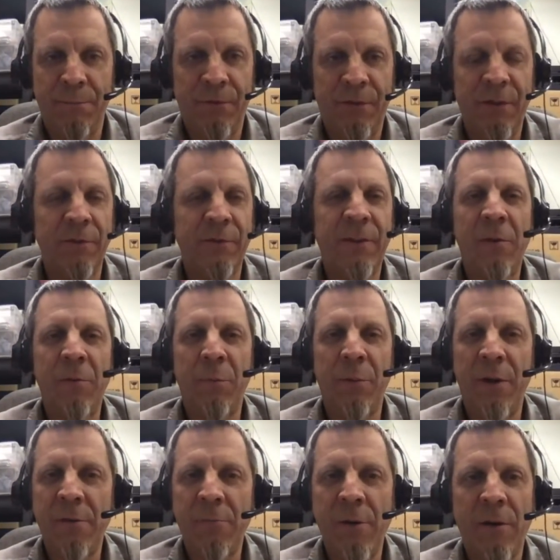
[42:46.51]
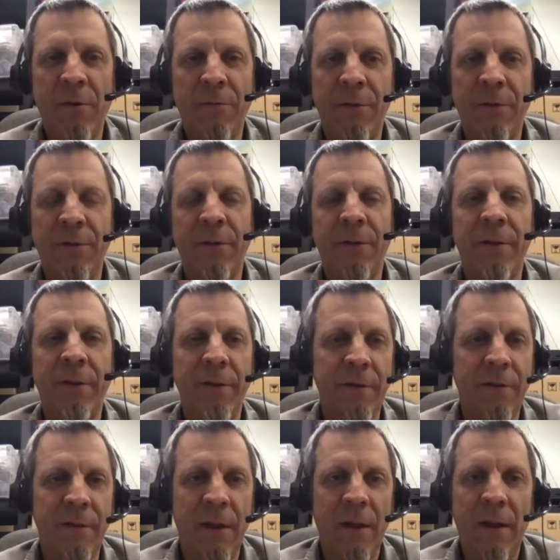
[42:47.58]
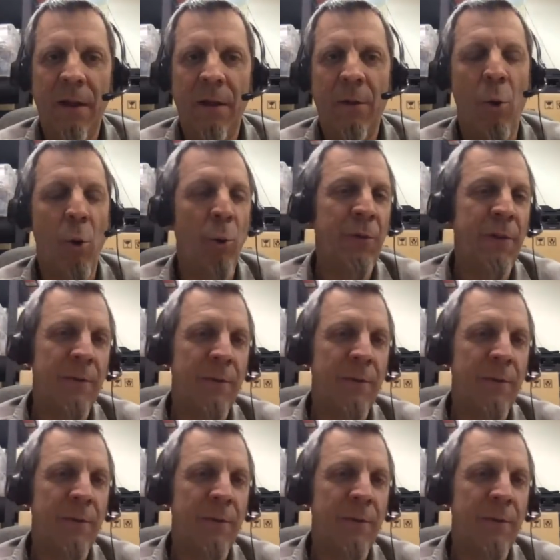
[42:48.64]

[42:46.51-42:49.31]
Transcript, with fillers: still selling pretty well for Toyota and sure. hold their